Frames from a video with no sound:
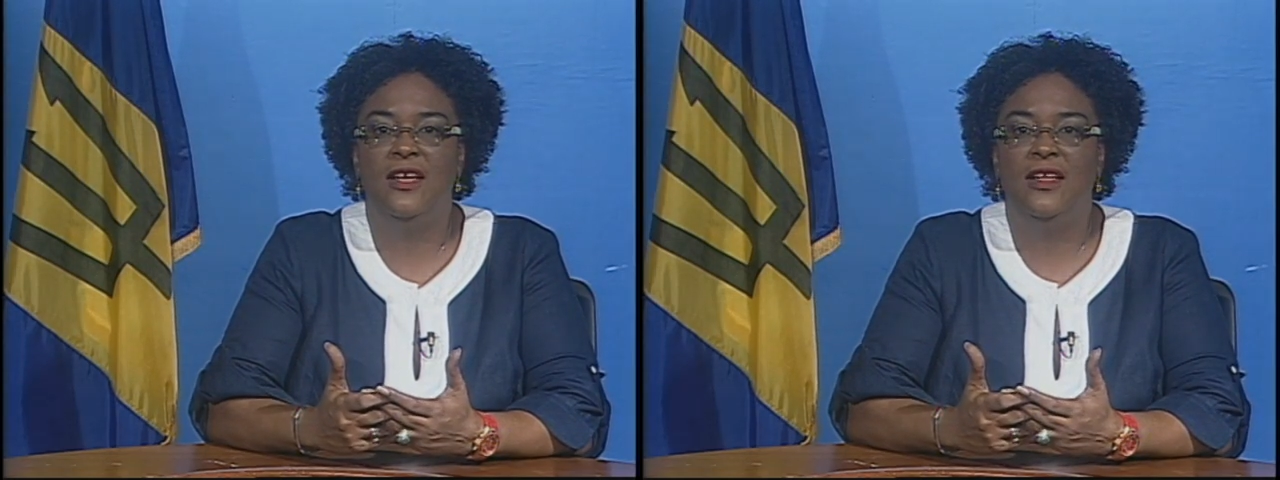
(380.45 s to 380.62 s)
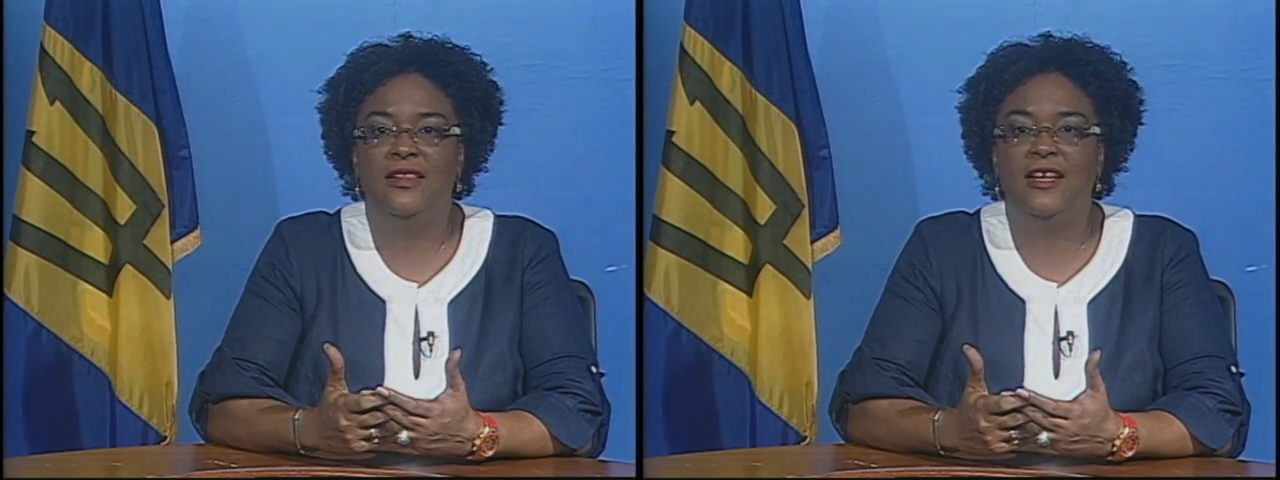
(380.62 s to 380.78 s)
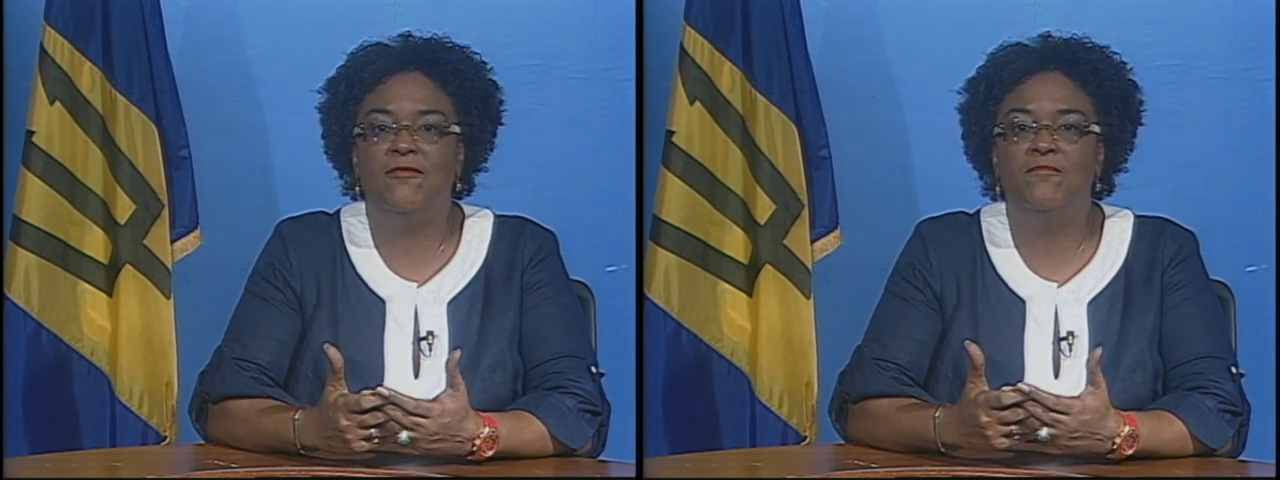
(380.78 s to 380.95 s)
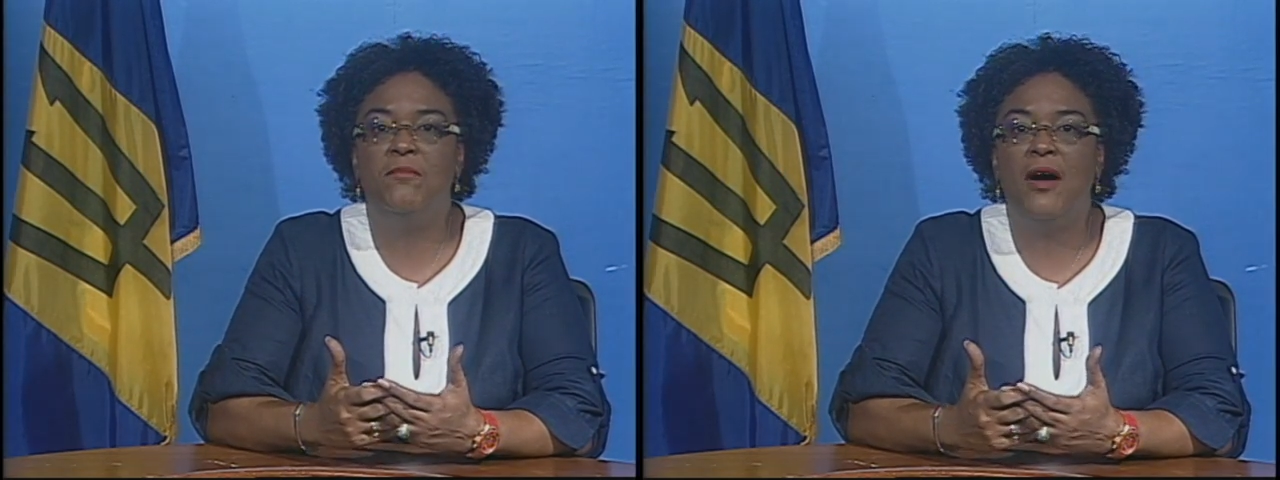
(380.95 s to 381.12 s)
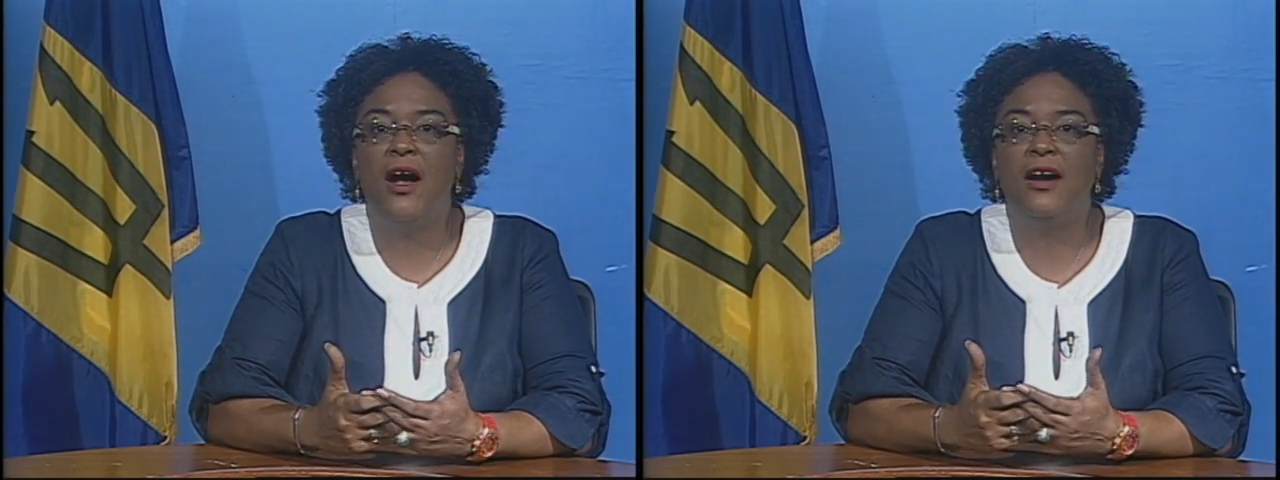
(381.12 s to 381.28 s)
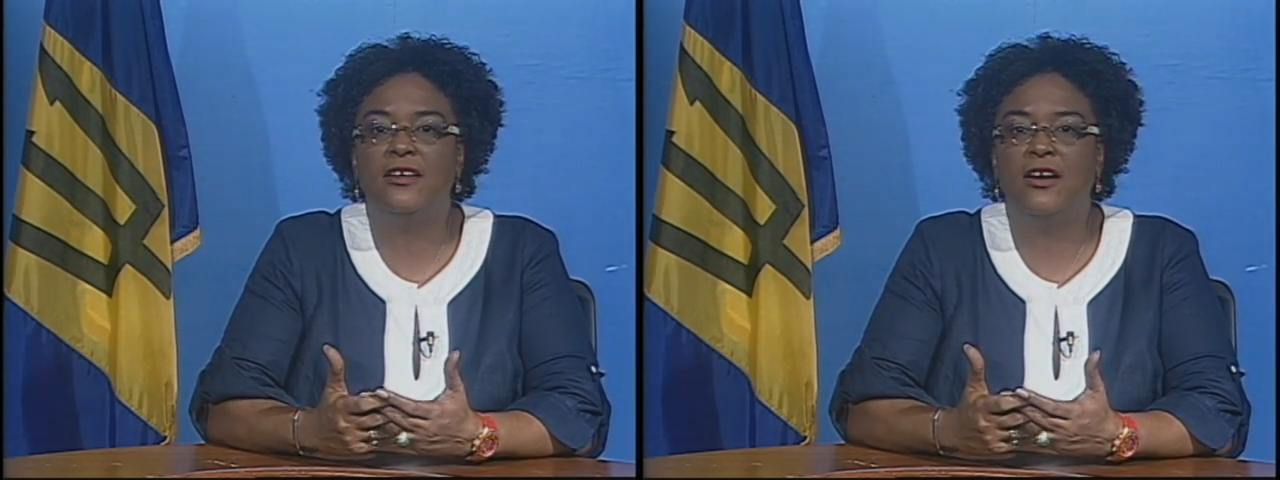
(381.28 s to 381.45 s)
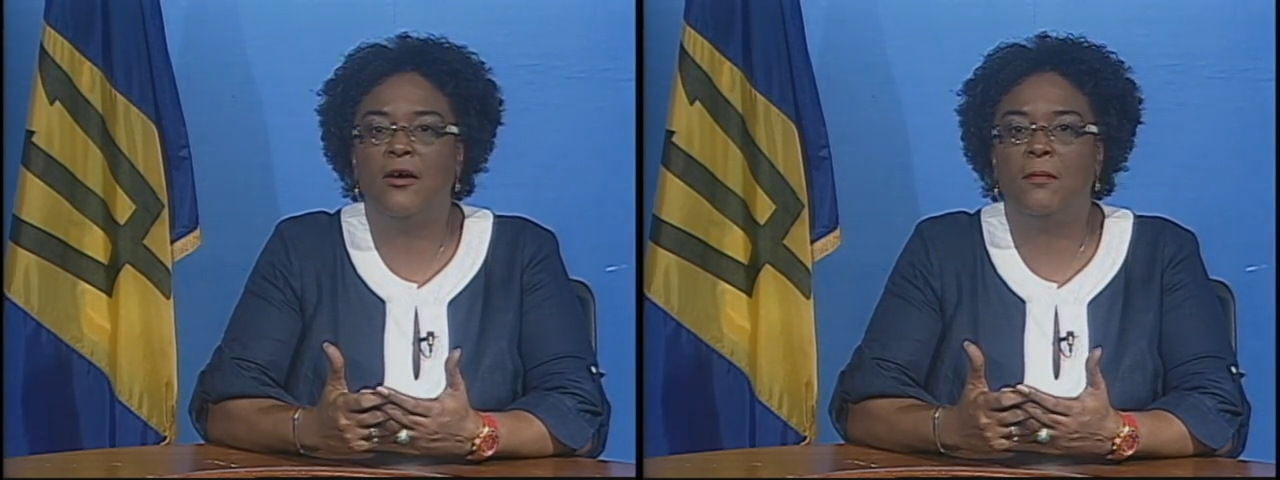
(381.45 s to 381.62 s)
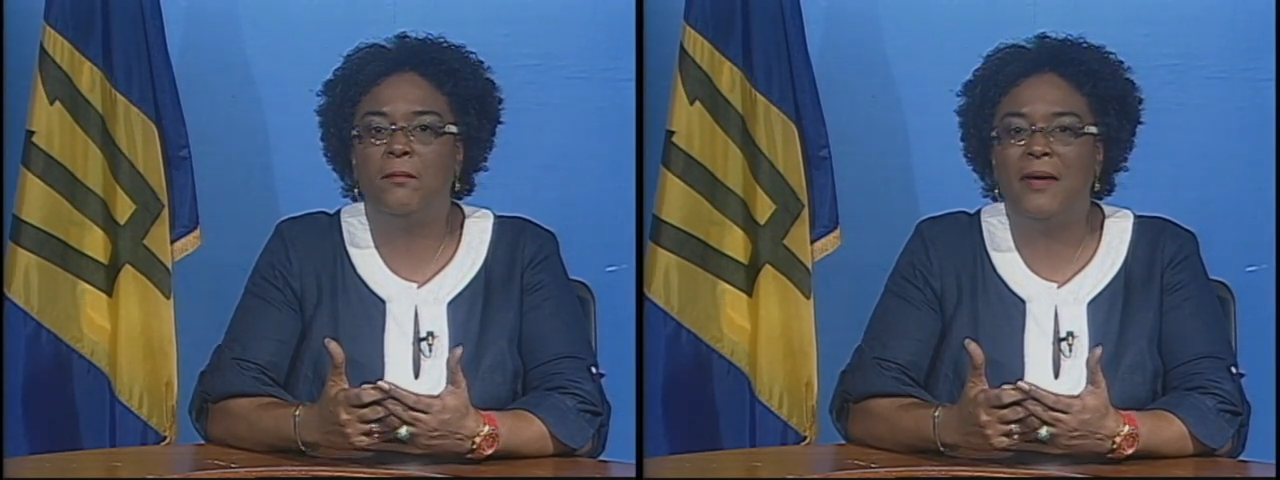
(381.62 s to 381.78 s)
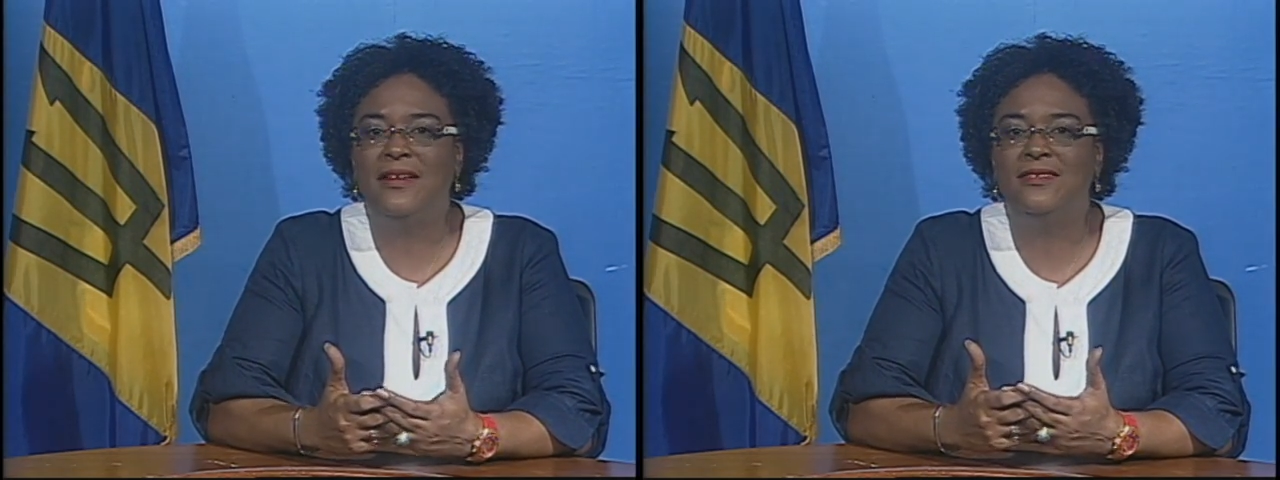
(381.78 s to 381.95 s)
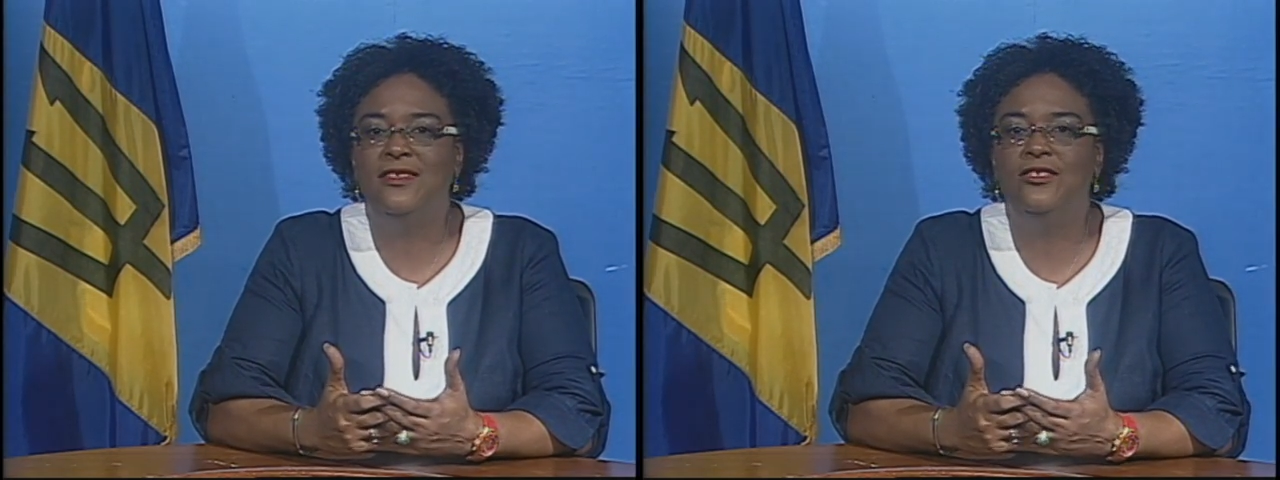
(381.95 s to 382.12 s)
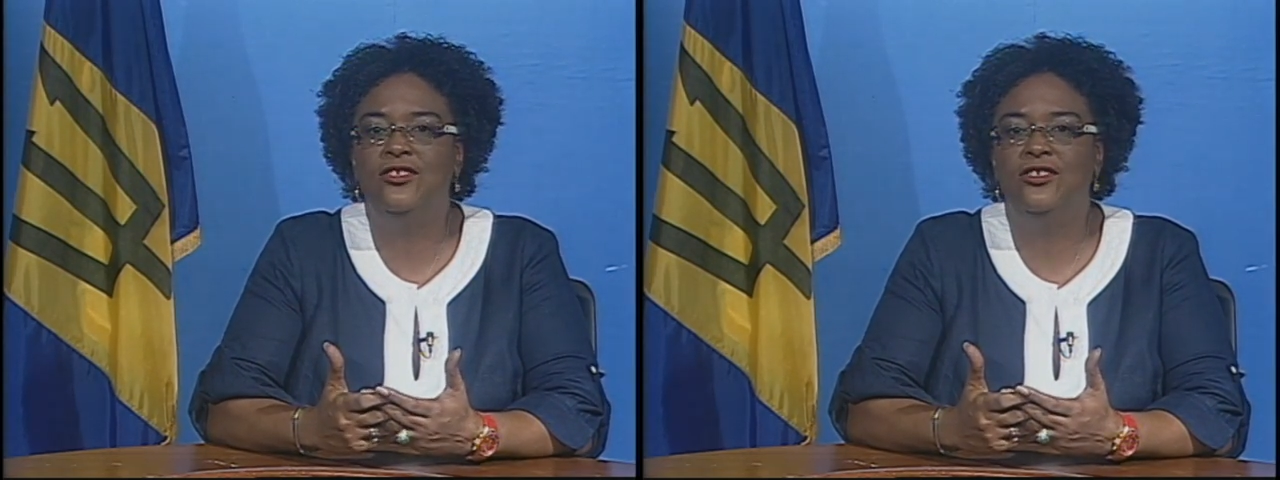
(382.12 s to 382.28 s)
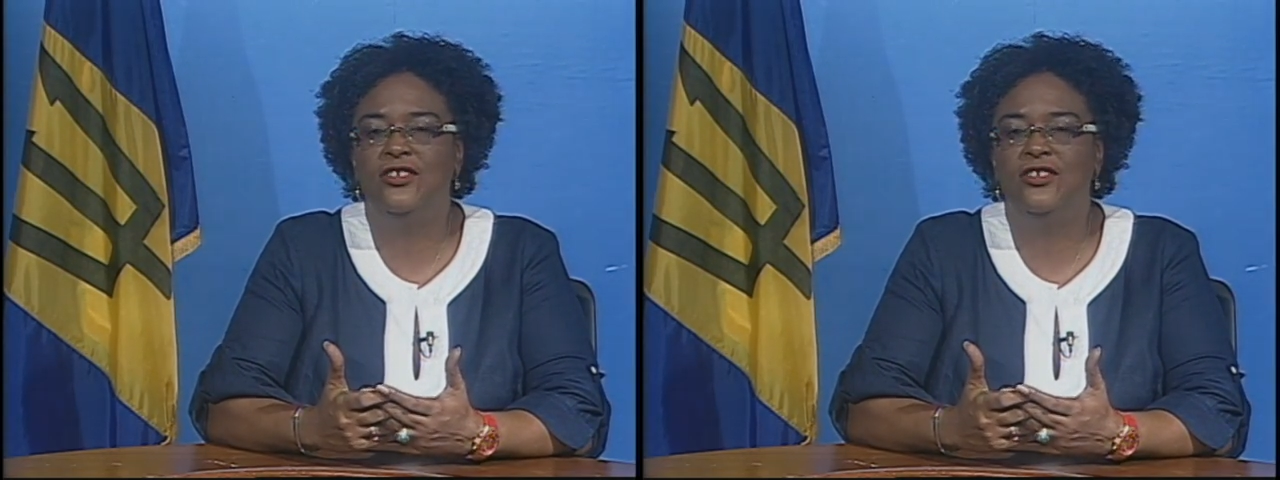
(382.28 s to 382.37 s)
that have marked our passage